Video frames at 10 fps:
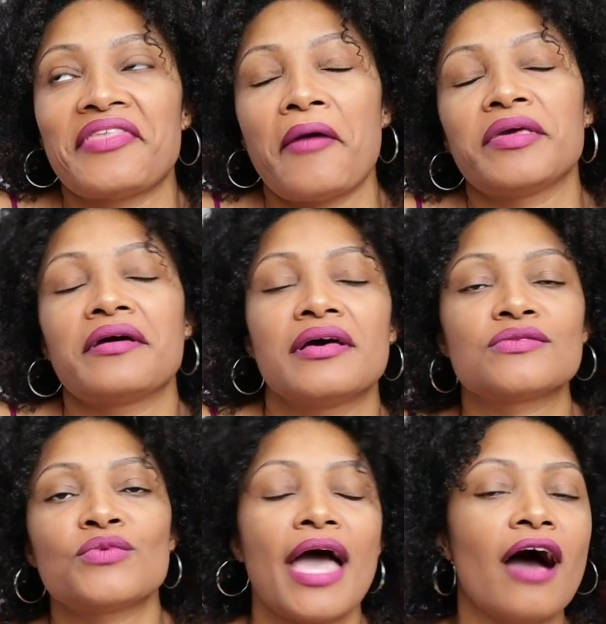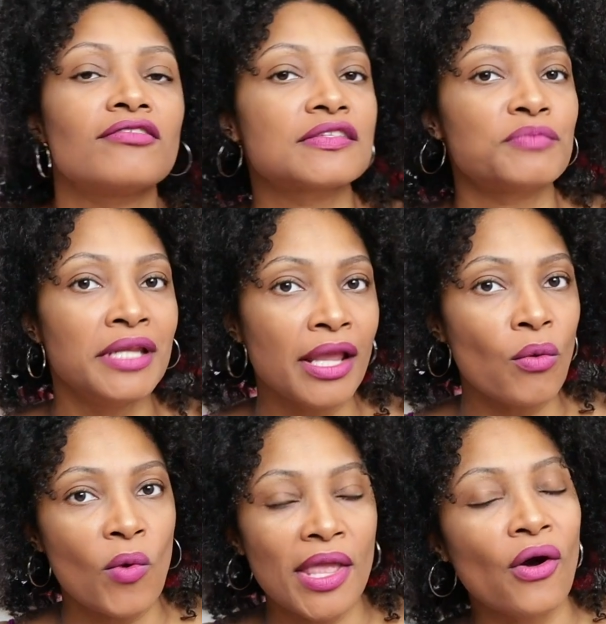it that because we have a
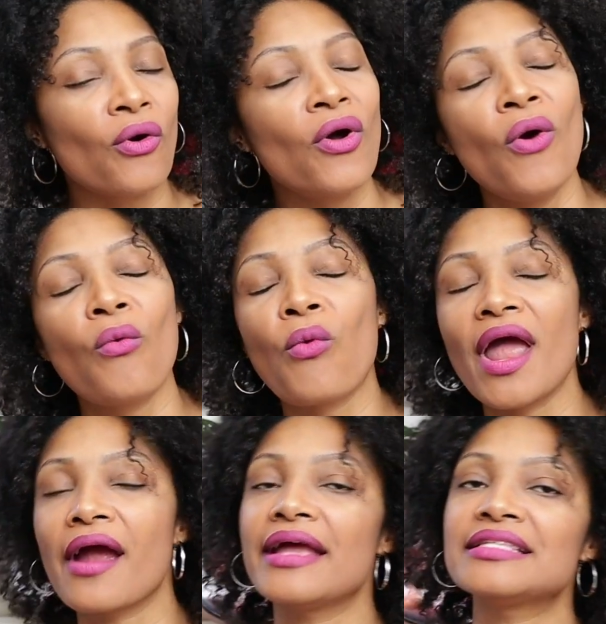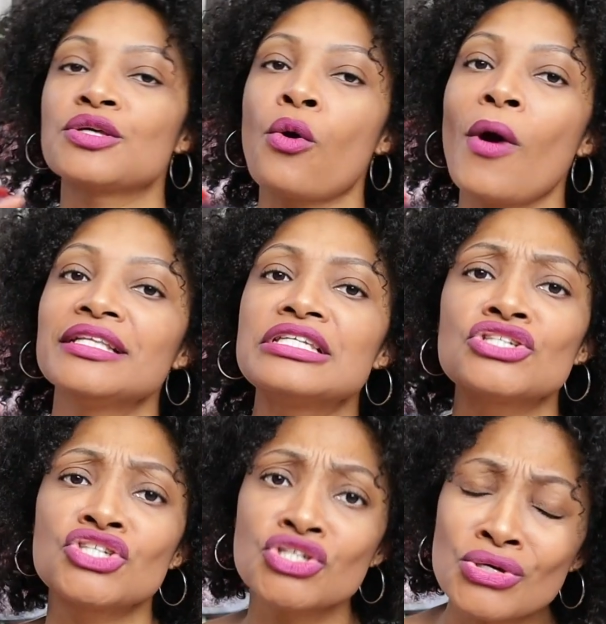spinning wheel where it's going to
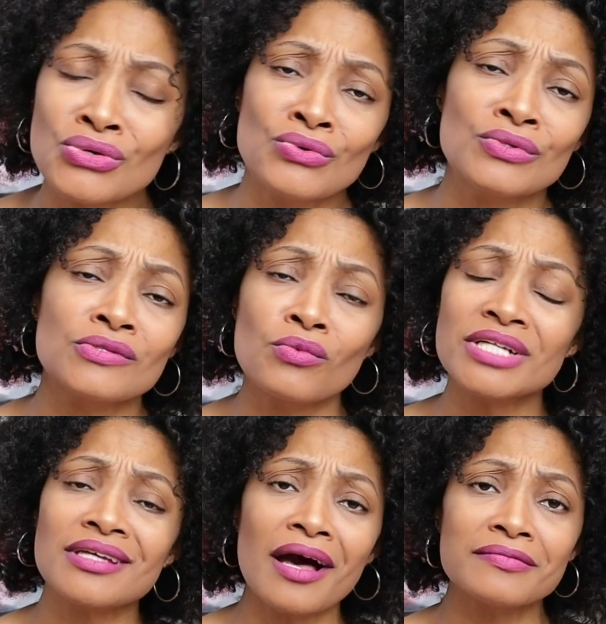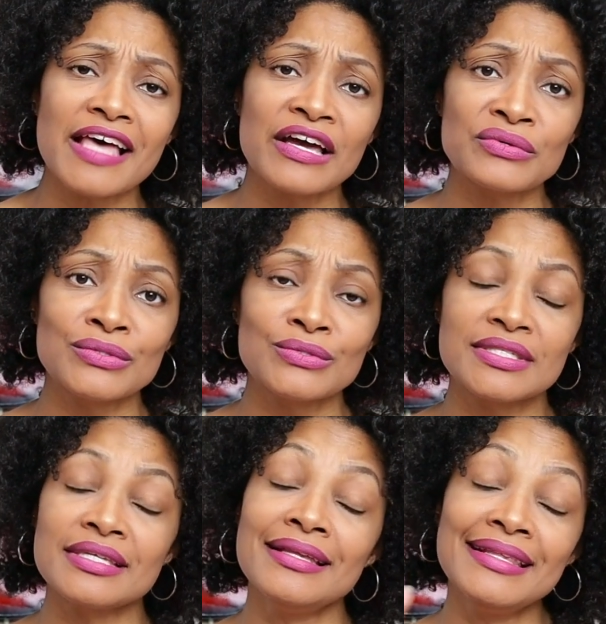choose which upcycle you
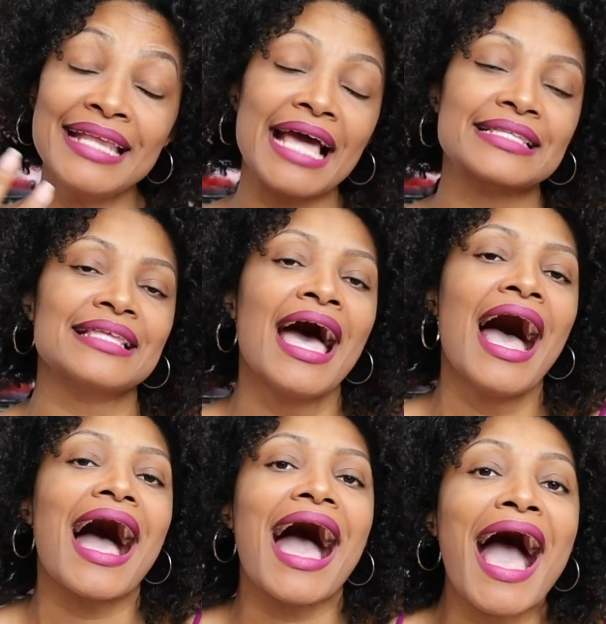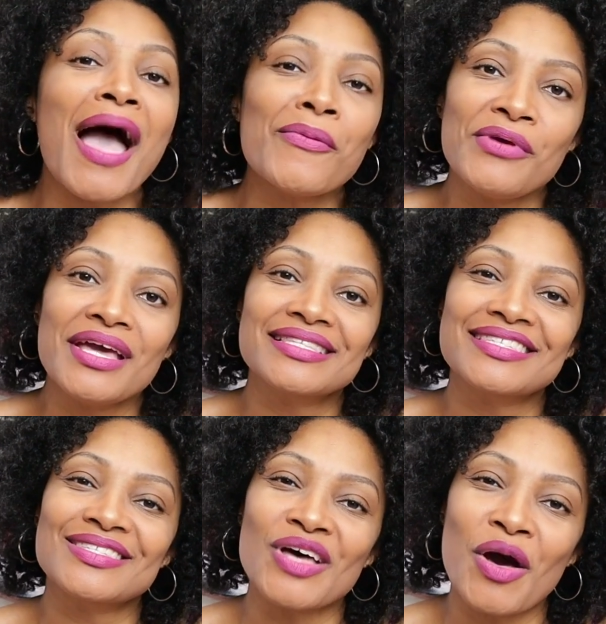see next. I picked
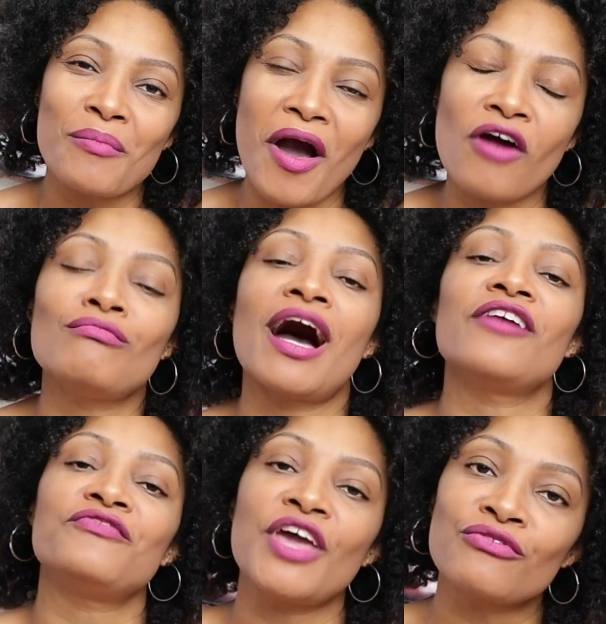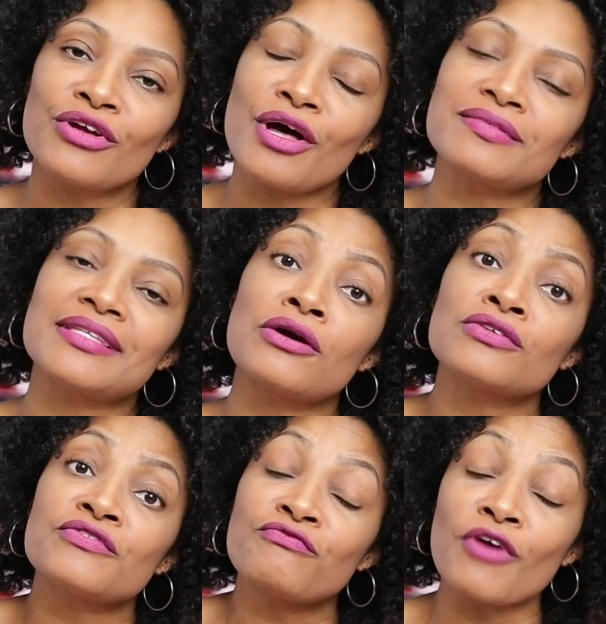some of my favorite
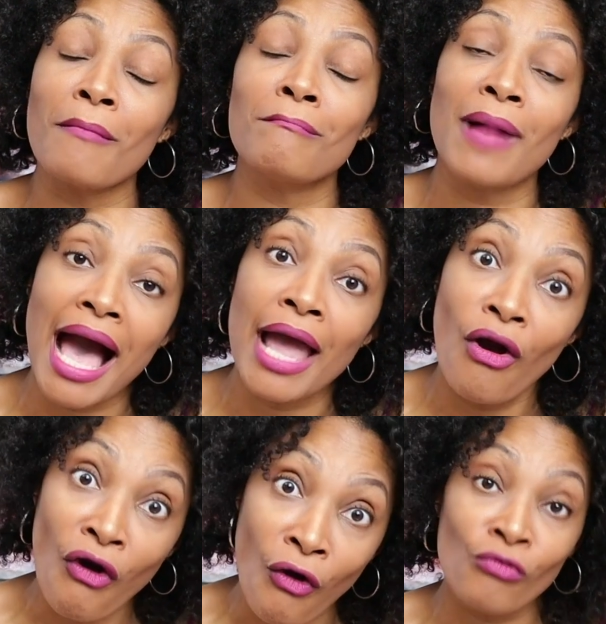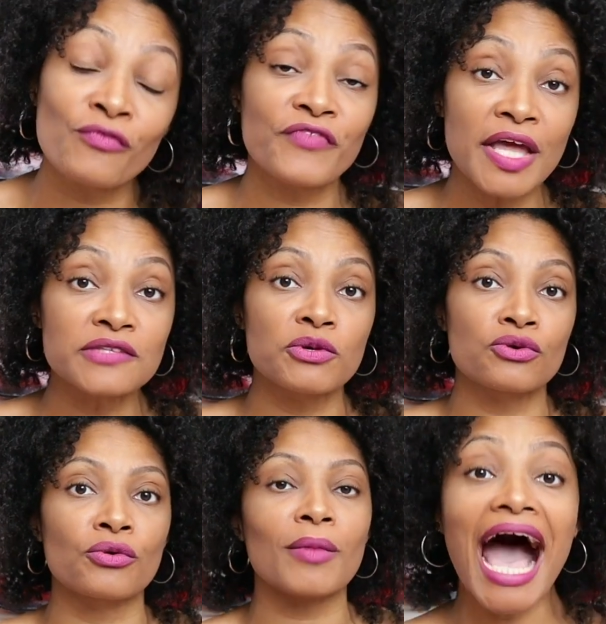upcycles from my own
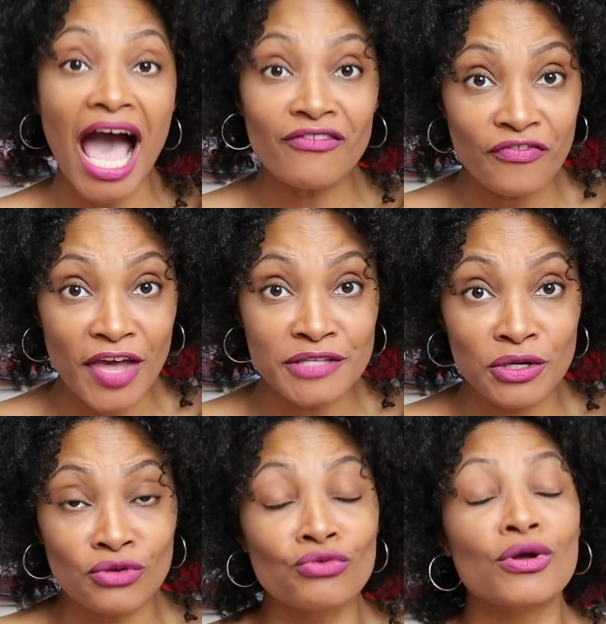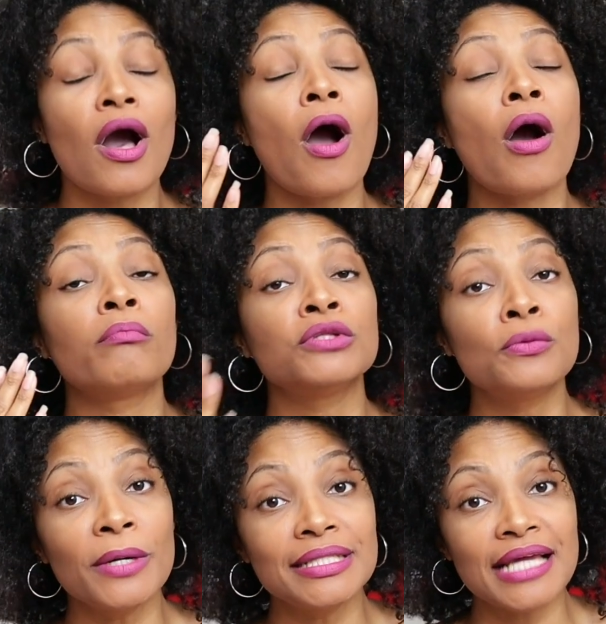Facebook group. I have a Facebook group called
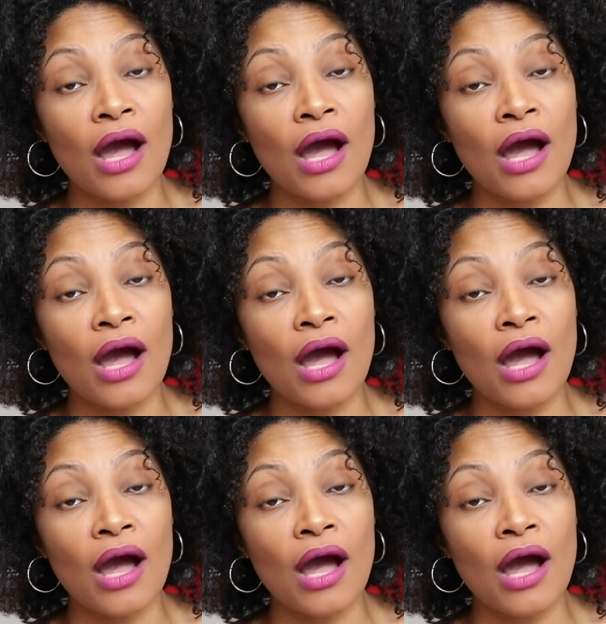Blueprint